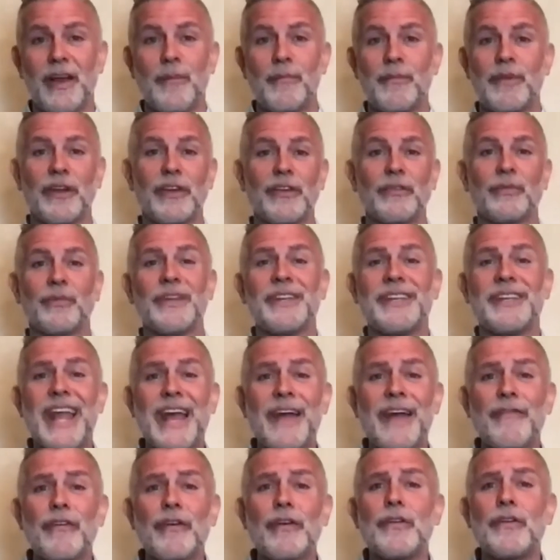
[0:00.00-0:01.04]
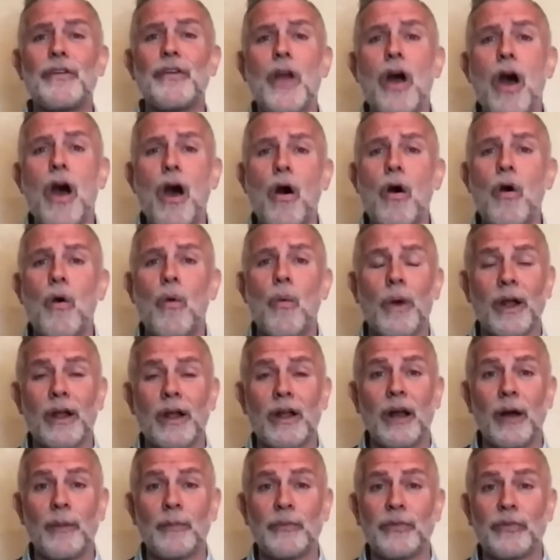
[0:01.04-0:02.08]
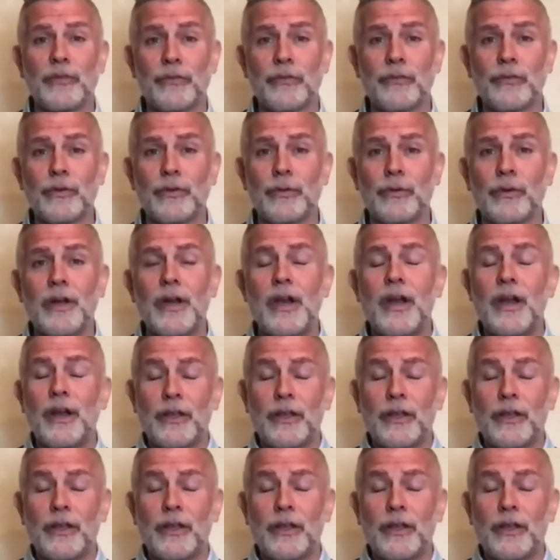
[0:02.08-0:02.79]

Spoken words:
because we never know what comes through.